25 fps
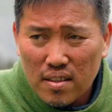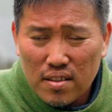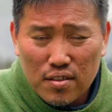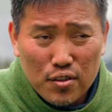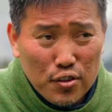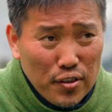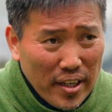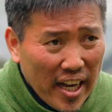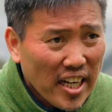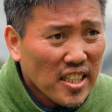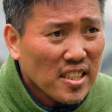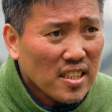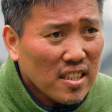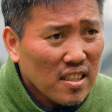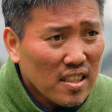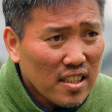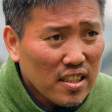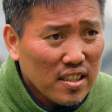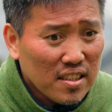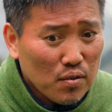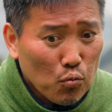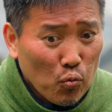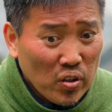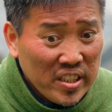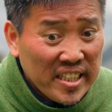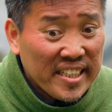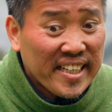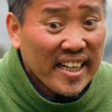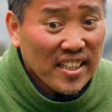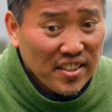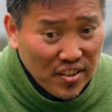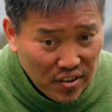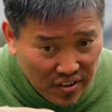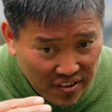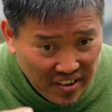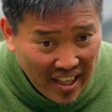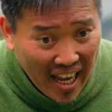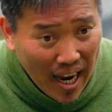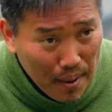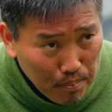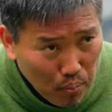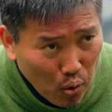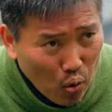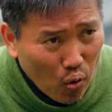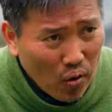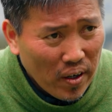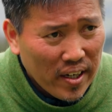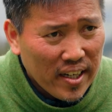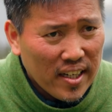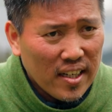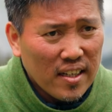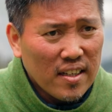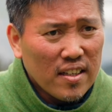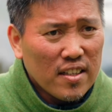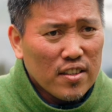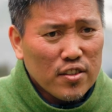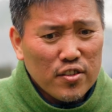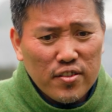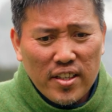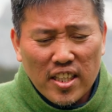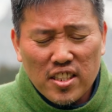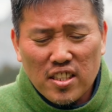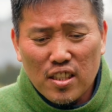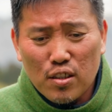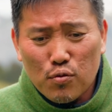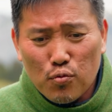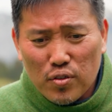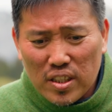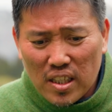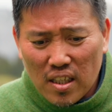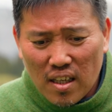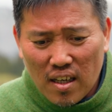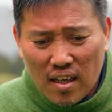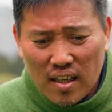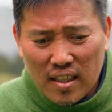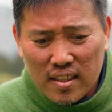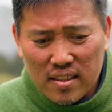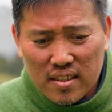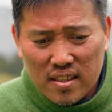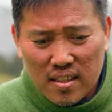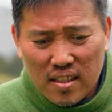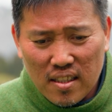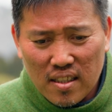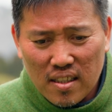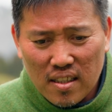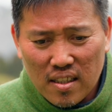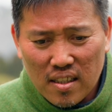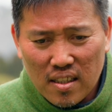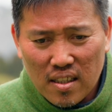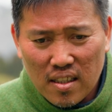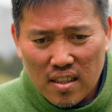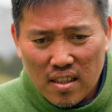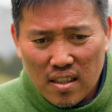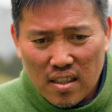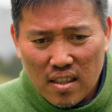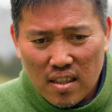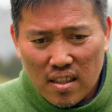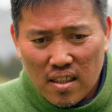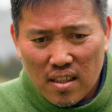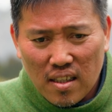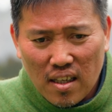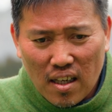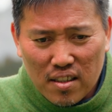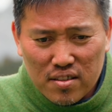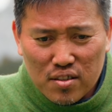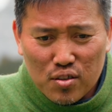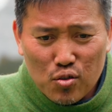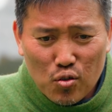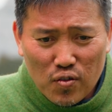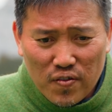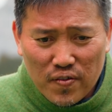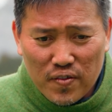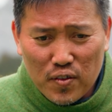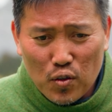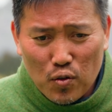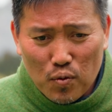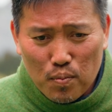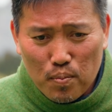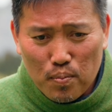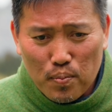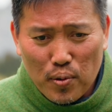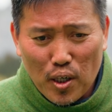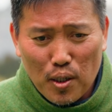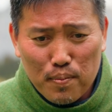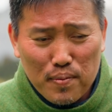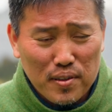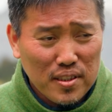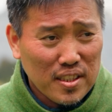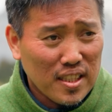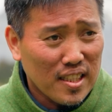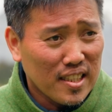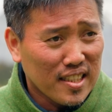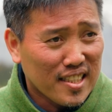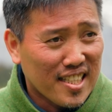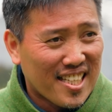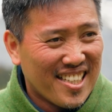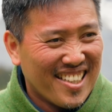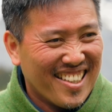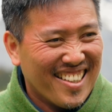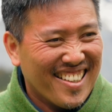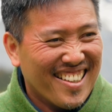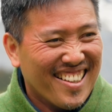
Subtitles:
You actually, when you get to that point, you actually realize, I still feel purposeless.